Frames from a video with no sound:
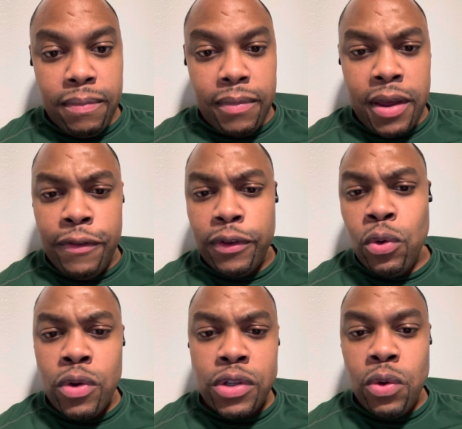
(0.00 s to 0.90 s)

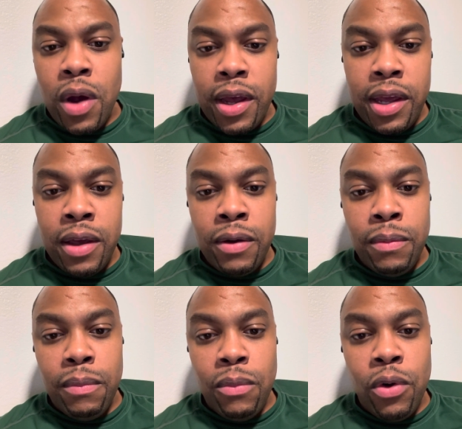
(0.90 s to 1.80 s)
influenced who I
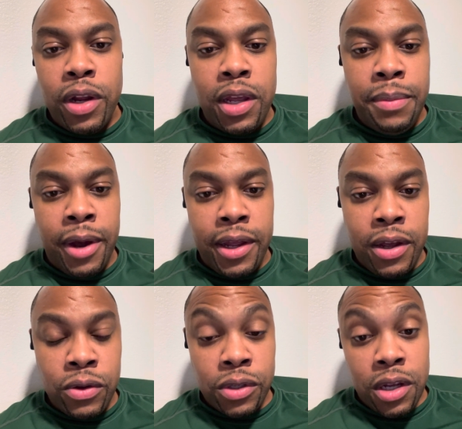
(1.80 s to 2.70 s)
am more than anybody
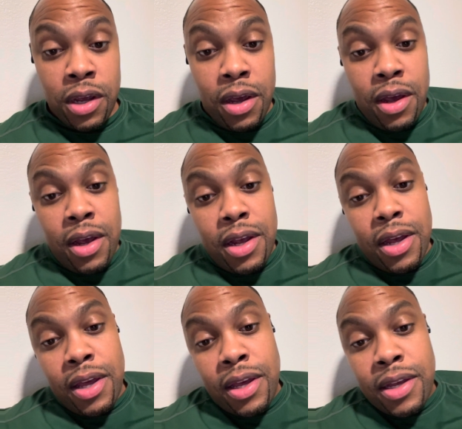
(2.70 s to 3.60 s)
else,
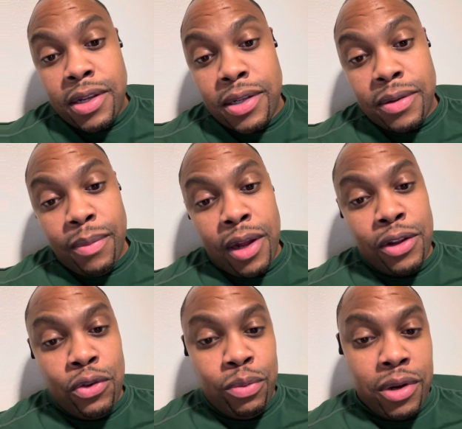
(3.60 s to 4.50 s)
is my
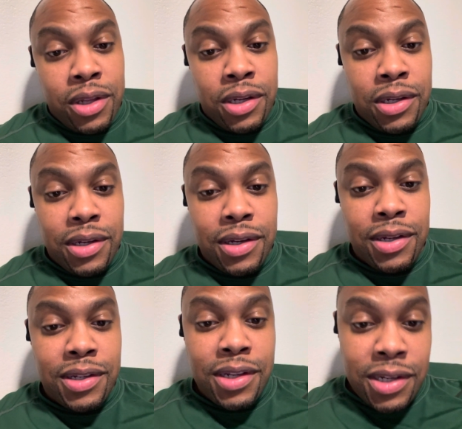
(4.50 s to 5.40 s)
little brother,
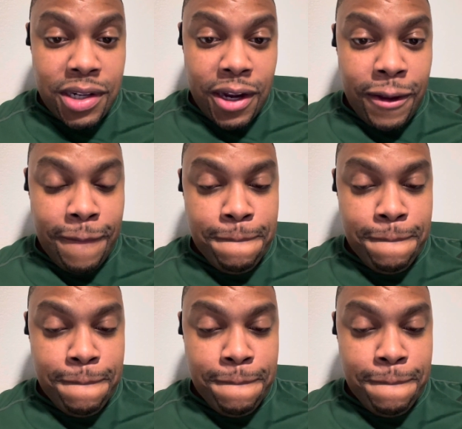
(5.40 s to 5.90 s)
CJ.